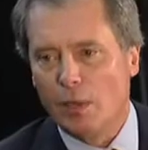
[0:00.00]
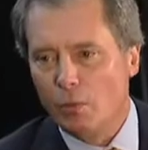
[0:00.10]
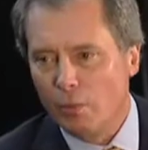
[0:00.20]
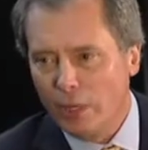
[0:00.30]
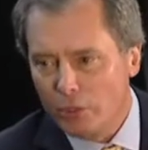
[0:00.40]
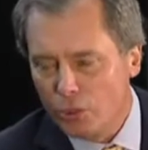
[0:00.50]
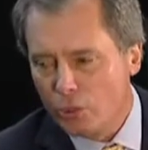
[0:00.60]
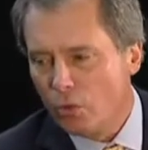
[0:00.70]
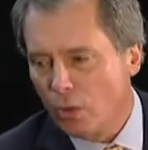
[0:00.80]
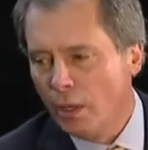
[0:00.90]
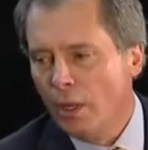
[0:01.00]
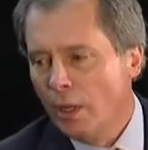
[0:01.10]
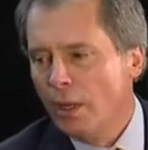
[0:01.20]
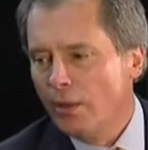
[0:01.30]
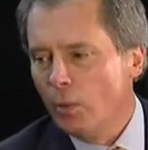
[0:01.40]
I want to make sure
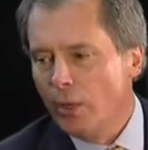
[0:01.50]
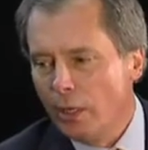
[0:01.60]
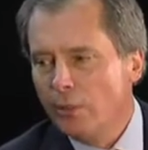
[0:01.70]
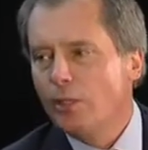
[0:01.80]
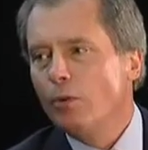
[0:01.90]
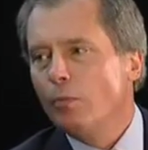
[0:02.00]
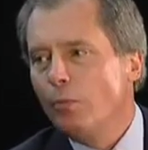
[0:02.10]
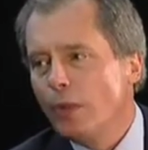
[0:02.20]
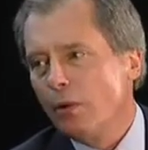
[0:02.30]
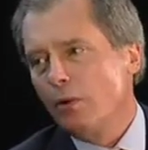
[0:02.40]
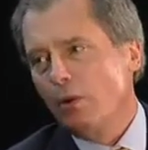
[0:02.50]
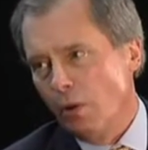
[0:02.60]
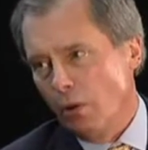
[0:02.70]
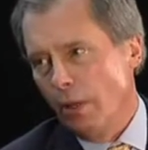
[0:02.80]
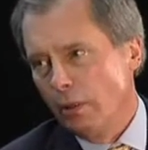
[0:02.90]
that we continue to build
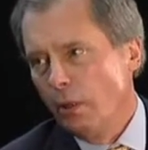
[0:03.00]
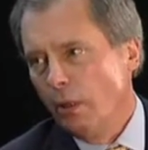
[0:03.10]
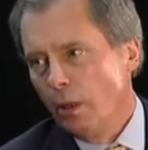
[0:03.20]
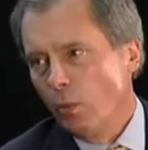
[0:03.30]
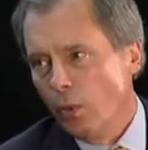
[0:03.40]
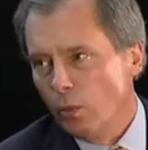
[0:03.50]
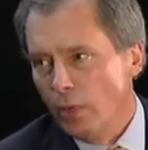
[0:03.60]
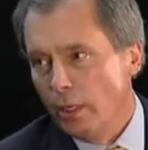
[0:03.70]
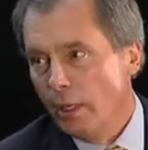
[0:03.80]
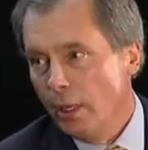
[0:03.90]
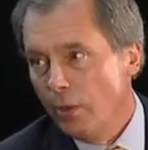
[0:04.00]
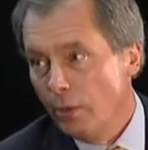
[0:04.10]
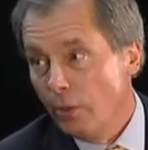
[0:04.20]
on what we did in the